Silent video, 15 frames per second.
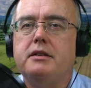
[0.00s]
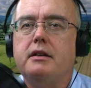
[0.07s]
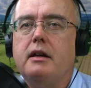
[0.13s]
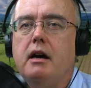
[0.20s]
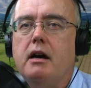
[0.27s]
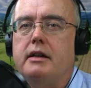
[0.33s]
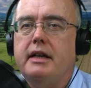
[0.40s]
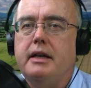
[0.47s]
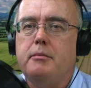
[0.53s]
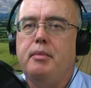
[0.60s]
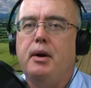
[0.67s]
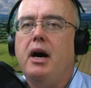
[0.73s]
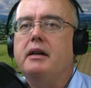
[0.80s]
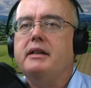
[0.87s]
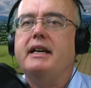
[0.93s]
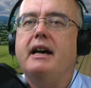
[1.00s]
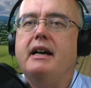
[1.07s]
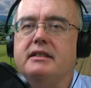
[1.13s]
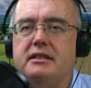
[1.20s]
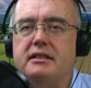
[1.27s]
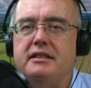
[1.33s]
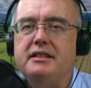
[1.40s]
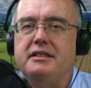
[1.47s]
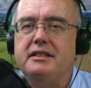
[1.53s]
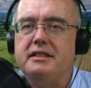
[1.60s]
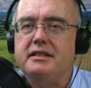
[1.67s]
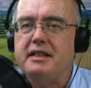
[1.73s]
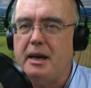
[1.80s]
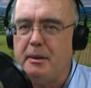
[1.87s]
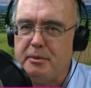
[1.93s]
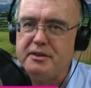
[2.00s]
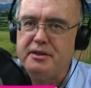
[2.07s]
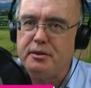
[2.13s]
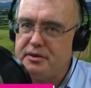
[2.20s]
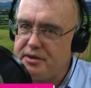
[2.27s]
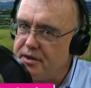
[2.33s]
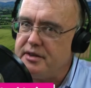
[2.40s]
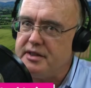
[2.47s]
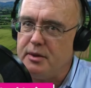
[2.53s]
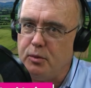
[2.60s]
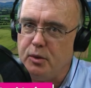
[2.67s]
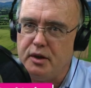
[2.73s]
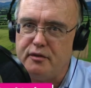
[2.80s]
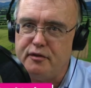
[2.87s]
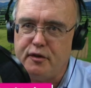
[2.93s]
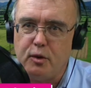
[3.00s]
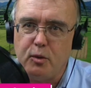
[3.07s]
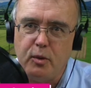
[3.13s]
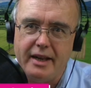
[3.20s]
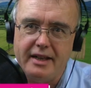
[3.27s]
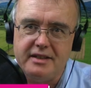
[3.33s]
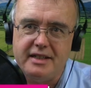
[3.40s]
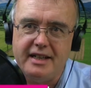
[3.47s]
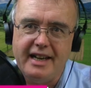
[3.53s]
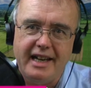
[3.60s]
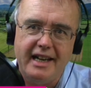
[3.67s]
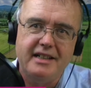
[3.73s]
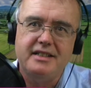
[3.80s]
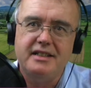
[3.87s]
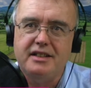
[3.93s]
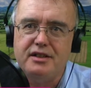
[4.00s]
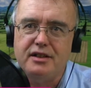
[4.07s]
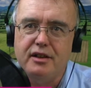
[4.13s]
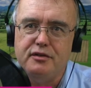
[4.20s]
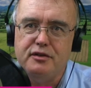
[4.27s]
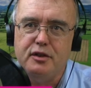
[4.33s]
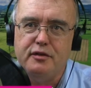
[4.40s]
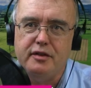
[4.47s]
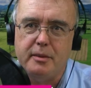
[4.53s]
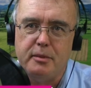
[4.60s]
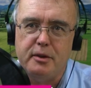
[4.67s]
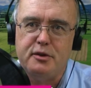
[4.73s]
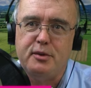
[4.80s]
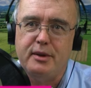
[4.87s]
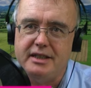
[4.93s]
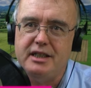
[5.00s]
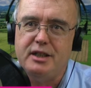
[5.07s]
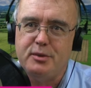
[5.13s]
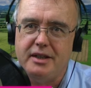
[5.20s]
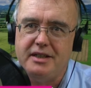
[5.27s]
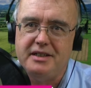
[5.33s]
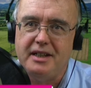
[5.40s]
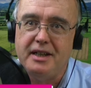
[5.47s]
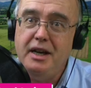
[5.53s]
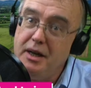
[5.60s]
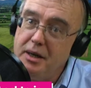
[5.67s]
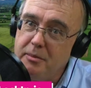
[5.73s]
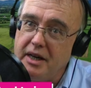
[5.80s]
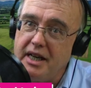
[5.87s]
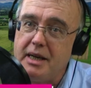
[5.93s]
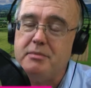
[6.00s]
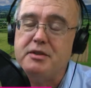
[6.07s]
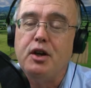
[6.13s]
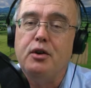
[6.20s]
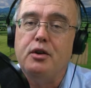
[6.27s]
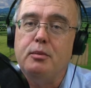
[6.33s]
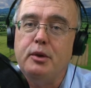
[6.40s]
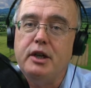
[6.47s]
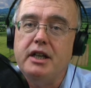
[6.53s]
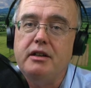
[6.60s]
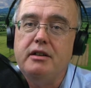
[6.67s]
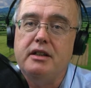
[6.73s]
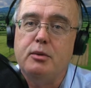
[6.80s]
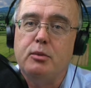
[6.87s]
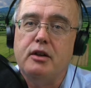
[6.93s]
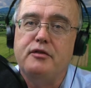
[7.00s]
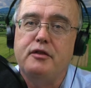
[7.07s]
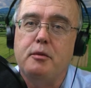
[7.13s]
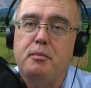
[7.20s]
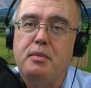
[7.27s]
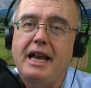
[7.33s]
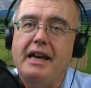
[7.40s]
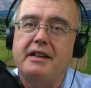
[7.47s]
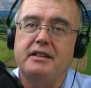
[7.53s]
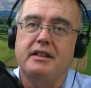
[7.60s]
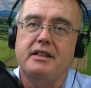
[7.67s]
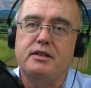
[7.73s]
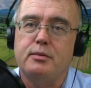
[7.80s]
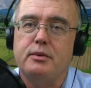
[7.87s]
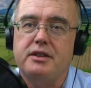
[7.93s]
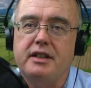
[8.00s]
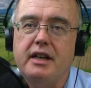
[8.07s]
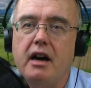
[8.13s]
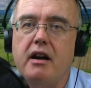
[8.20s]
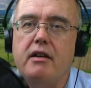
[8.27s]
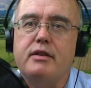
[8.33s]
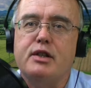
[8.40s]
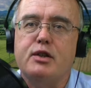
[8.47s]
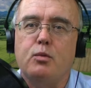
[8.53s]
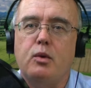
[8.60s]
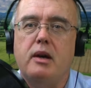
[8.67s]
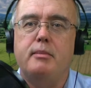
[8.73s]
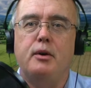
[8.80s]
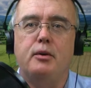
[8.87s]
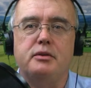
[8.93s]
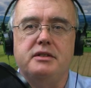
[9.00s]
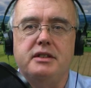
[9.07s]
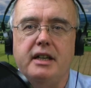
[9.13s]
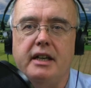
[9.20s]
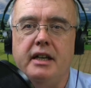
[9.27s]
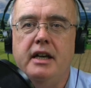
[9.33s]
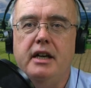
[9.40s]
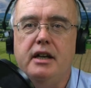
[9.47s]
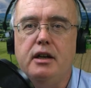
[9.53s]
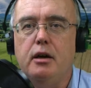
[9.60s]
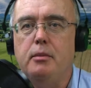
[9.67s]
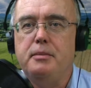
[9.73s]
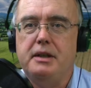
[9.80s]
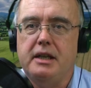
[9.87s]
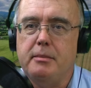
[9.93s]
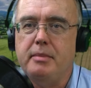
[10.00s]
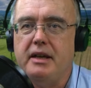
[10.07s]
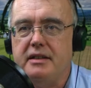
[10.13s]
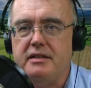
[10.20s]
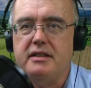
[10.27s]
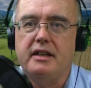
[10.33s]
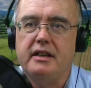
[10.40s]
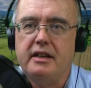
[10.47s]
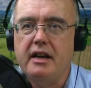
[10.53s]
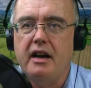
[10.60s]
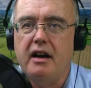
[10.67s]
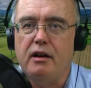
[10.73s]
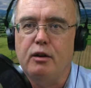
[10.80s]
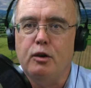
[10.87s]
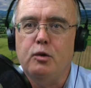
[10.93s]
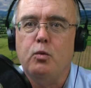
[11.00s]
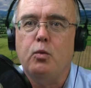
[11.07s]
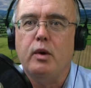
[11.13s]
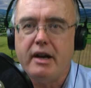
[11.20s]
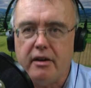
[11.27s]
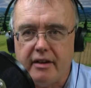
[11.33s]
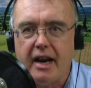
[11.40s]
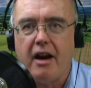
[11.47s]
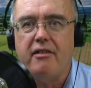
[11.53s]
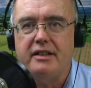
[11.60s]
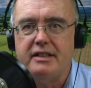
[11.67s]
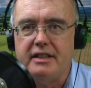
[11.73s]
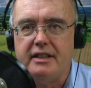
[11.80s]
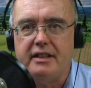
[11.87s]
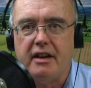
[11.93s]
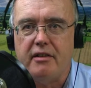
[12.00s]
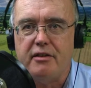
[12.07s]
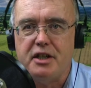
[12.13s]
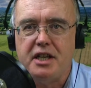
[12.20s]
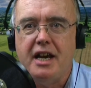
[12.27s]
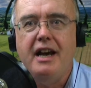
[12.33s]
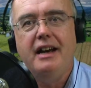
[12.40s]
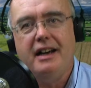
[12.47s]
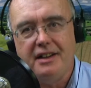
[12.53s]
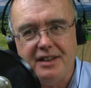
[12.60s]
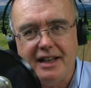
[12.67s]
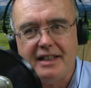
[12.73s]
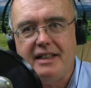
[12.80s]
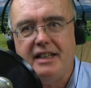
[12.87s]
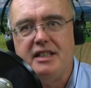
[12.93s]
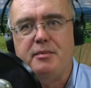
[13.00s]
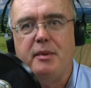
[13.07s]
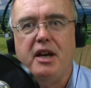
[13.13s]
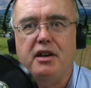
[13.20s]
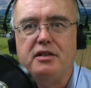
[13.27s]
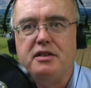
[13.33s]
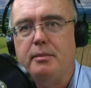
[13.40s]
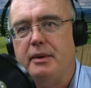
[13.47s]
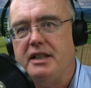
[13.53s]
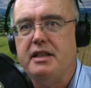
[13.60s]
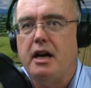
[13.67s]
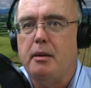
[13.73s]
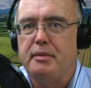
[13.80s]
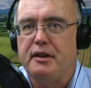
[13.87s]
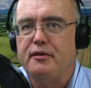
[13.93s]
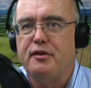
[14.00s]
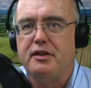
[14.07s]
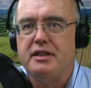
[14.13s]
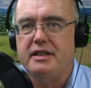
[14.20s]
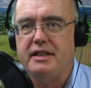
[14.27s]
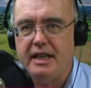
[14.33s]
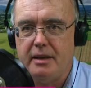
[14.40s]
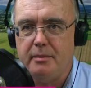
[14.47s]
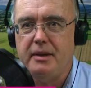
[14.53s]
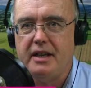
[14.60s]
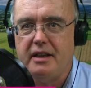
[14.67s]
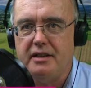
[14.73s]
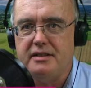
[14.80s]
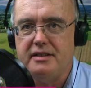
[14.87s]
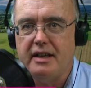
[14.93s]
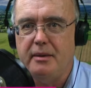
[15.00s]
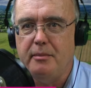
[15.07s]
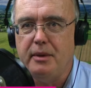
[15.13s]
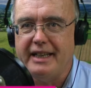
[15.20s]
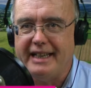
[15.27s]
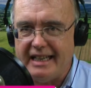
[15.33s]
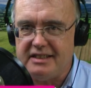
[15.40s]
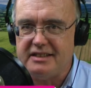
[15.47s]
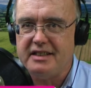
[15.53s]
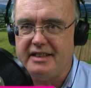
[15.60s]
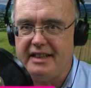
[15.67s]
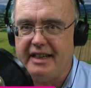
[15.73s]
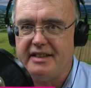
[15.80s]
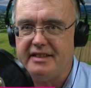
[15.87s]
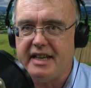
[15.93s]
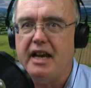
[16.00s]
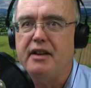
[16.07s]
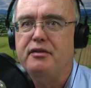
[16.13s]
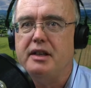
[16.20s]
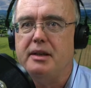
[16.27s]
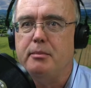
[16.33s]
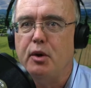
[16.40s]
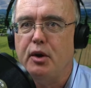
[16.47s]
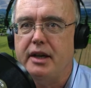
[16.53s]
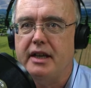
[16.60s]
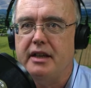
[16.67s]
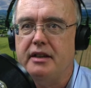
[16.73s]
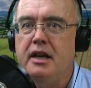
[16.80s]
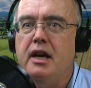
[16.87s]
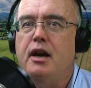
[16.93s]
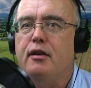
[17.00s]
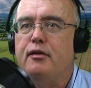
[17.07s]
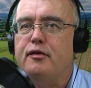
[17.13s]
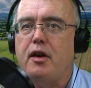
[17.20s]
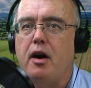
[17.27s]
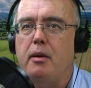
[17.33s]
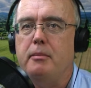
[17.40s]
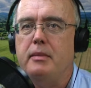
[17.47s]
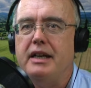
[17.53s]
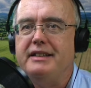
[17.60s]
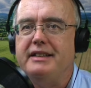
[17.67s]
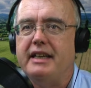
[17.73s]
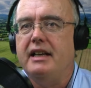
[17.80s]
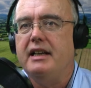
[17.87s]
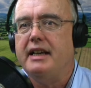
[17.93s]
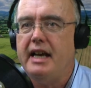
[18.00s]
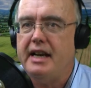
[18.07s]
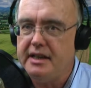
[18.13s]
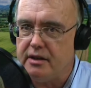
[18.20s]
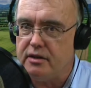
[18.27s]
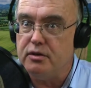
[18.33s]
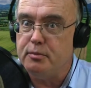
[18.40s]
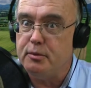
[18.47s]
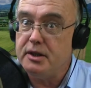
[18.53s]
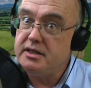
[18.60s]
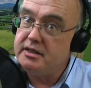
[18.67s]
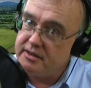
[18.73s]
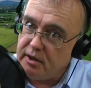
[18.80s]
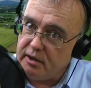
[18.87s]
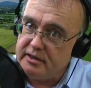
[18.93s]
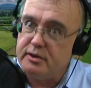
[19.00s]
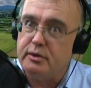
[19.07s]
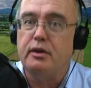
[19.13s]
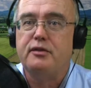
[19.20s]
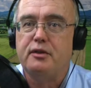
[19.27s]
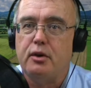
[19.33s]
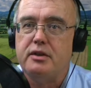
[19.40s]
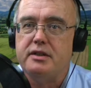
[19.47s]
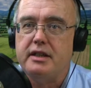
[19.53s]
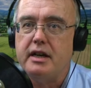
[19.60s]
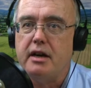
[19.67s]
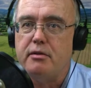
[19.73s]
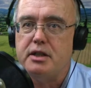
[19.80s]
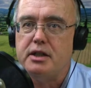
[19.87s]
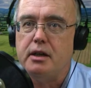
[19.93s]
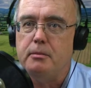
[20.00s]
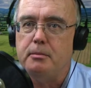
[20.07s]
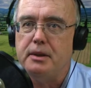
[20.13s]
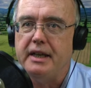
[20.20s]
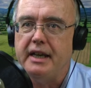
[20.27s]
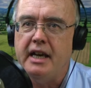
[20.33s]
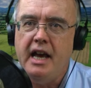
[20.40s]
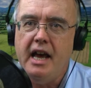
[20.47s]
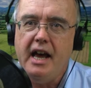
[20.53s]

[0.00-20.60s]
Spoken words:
to the Lock-In Podcast. This is episode 31 for Wednesday, 18th of November, 2020. My name's Colin Moynihan. I work for Black Knight. We're the Irish web hosting company based in Carlow. We're guaranteed Irish, and that leads me on to my topic for today, because my guest today is Evelyn Moynihan from the Kilkenny Group, which is also, of course, an Irish company,